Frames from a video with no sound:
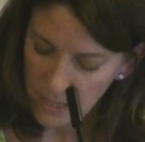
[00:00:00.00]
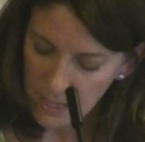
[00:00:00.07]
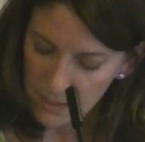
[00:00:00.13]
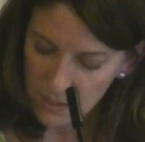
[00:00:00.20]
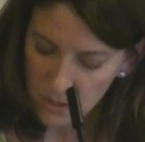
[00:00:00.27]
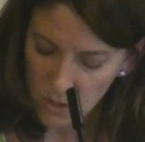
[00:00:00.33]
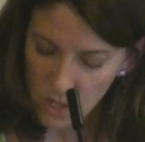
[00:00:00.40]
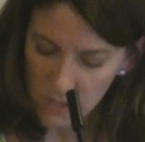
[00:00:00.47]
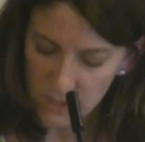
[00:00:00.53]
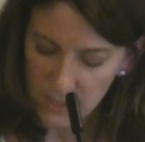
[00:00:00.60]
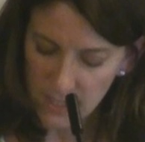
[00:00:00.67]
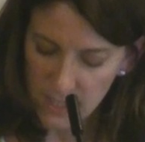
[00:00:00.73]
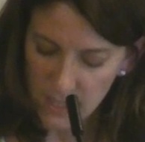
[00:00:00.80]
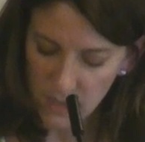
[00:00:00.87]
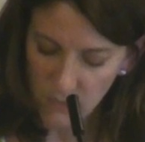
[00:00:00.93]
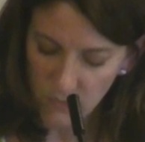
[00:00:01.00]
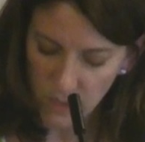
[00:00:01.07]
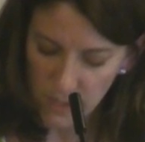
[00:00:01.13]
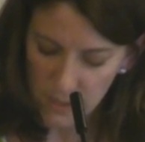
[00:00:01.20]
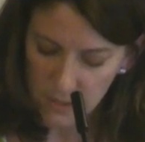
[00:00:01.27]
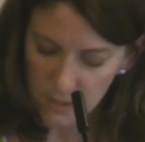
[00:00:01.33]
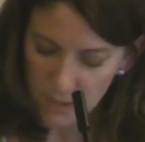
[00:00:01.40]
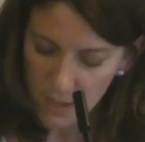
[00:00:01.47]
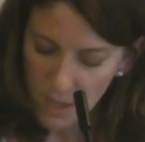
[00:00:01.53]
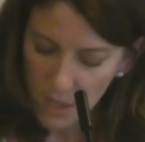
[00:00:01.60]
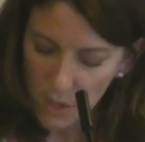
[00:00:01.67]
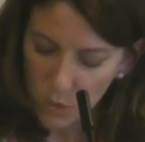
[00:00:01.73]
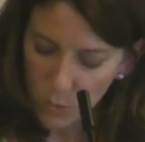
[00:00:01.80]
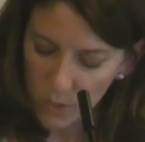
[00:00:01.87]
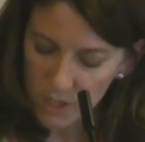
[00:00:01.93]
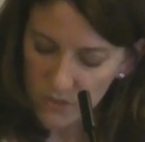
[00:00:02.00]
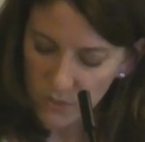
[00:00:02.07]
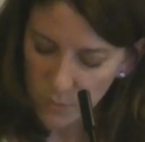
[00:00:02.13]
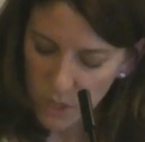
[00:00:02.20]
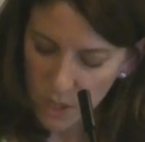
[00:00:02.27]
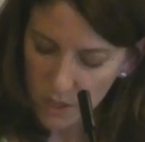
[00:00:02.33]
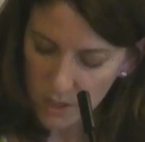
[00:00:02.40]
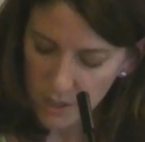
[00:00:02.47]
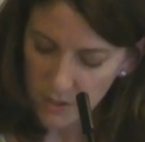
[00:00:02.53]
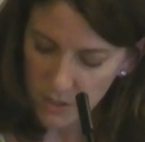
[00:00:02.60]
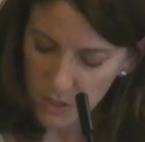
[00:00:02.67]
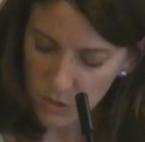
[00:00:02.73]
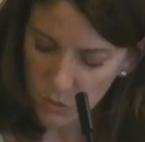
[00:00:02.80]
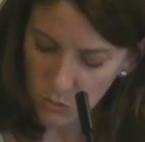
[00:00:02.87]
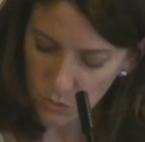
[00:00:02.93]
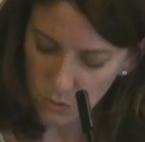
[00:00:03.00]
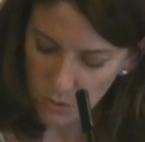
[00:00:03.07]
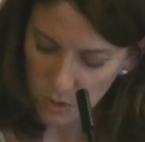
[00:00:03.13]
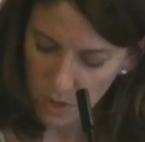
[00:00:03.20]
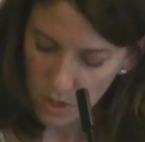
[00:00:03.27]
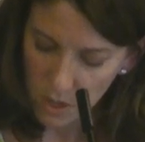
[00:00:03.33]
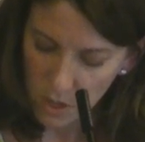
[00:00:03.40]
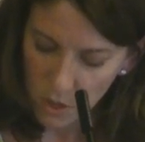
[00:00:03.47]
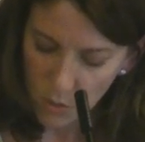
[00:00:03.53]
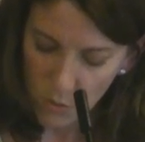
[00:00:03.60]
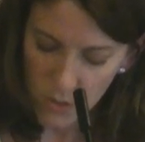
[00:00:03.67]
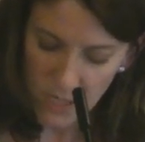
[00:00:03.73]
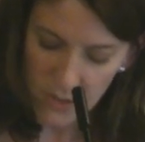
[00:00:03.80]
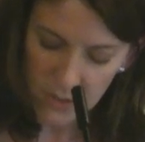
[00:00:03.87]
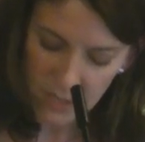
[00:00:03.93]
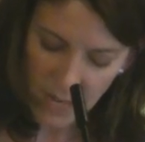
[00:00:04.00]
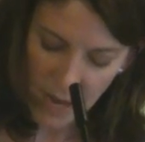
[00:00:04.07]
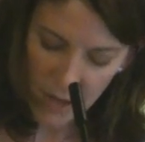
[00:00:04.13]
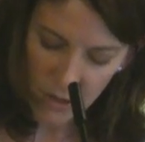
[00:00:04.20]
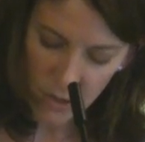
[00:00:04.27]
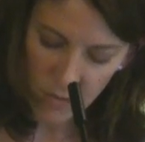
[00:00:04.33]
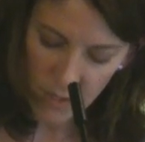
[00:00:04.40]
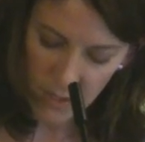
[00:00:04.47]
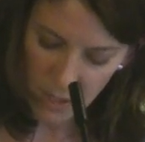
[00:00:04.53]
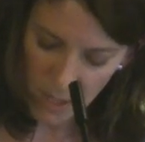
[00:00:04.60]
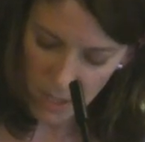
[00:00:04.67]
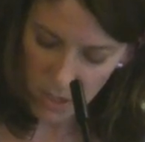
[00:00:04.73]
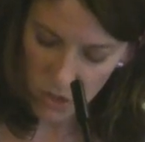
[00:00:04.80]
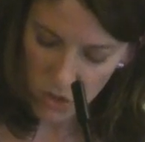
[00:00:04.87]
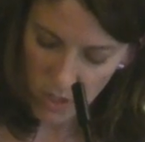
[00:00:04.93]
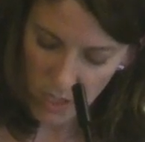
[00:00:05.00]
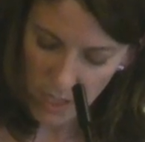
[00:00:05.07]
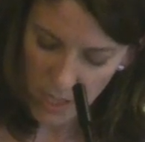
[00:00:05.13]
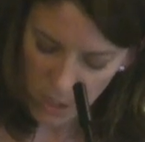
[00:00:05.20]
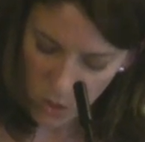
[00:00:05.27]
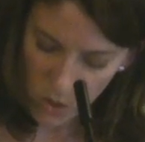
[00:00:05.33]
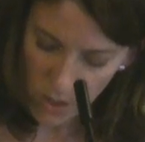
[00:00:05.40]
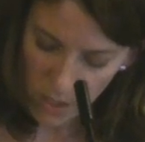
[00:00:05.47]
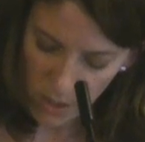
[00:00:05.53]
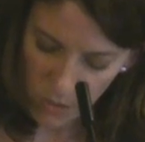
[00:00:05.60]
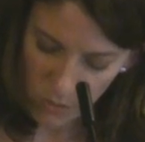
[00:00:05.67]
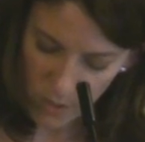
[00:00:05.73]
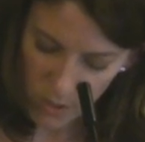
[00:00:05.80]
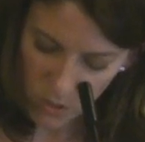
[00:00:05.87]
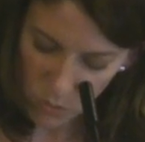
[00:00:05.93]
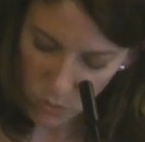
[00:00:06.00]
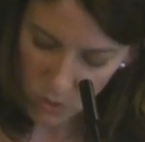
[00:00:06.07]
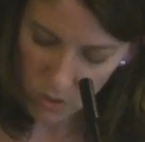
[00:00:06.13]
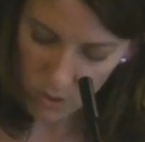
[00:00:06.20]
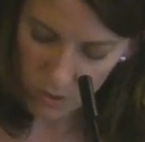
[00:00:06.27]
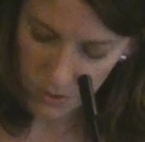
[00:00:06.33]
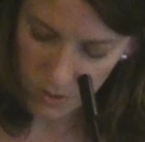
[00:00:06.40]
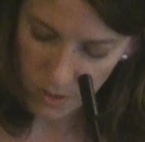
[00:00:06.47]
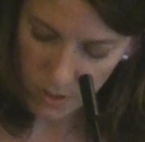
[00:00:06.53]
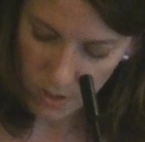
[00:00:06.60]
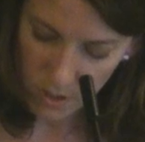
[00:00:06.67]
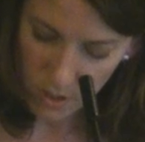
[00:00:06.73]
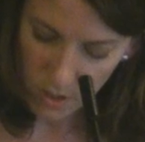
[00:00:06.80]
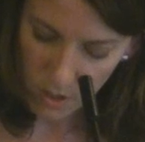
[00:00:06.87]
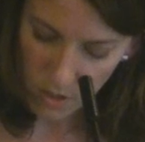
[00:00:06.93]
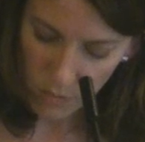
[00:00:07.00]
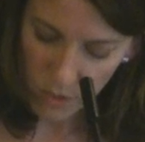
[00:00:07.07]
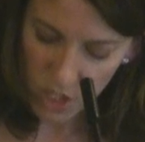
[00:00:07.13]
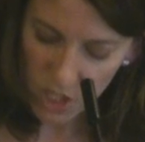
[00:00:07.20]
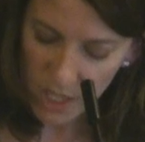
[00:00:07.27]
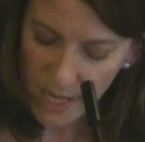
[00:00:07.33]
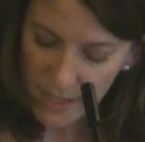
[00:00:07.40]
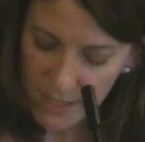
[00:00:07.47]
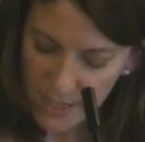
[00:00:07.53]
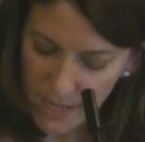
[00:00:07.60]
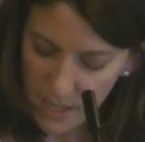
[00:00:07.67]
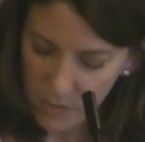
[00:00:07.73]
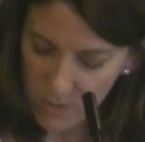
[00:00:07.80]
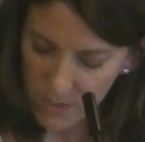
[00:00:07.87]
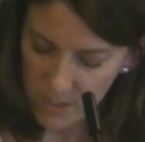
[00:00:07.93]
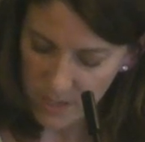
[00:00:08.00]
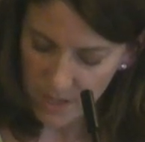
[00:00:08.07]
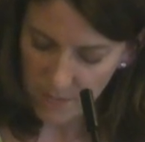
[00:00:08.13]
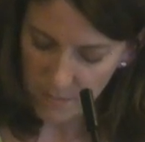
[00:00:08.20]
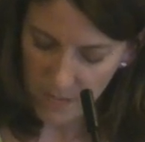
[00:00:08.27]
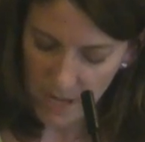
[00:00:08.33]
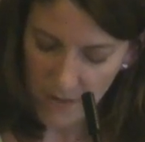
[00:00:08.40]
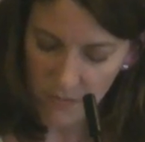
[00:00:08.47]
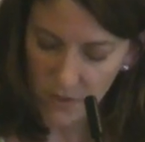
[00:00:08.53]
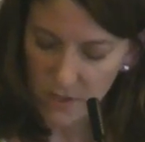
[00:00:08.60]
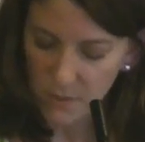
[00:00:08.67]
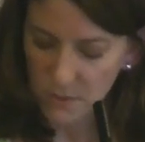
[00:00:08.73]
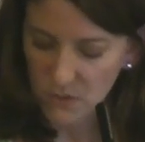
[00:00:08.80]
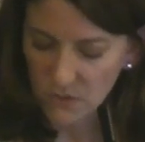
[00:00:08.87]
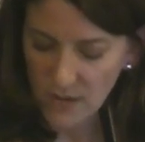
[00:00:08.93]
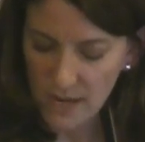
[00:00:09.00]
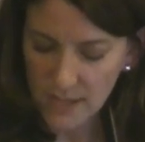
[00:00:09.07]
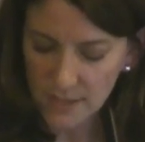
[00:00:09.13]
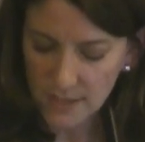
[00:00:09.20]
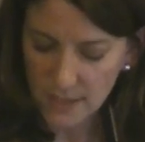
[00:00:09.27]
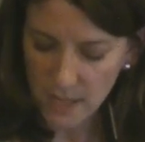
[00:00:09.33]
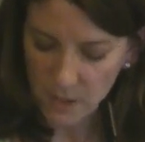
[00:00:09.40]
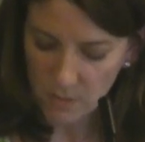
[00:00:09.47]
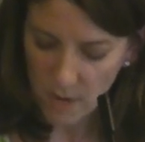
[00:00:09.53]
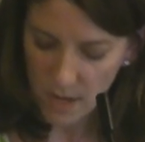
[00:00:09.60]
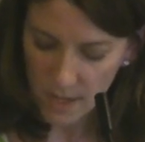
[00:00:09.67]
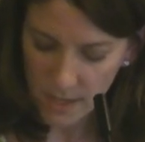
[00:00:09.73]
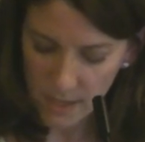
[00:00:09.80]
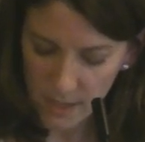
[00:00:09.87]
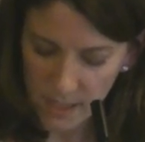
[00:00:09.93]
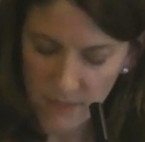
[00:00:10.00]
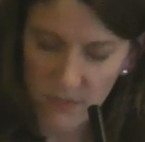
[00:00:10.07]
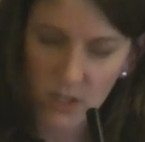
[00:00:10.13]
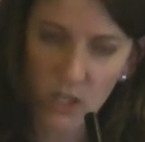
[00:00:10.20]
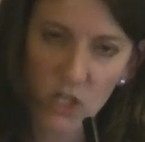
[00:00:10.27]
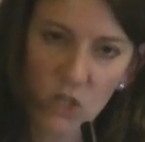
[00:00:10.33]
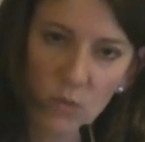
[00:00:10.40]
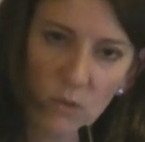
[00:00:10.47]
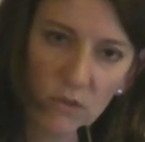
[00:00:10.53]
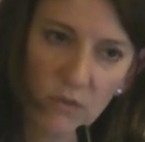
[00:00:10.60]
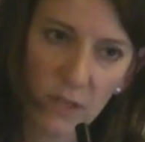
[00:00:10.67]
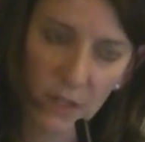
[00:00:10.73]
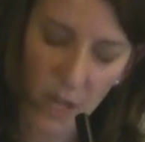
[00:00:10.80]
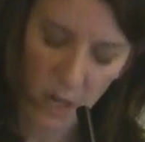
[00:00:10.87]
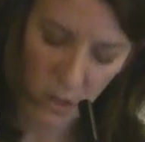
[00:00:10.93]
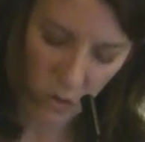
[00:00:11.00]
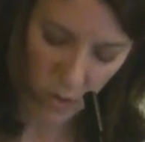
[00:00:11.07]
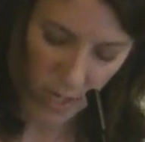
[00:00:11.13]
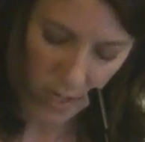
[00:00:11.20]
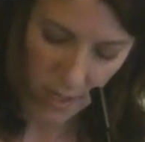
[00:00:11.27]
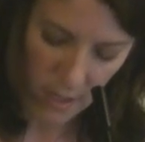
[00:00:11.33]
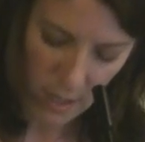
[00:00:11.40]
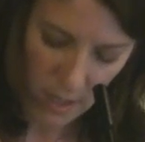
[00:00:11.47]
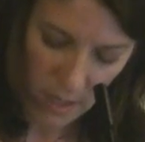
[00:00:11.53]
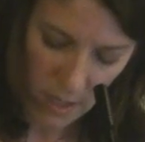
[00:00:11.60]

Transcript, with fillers: Kate's long-standing friends, the ones from culinary school, were now scattered around the country and cooking throughout the world. When she got together with them, everything was fast and ironic, even the humor felt hungry,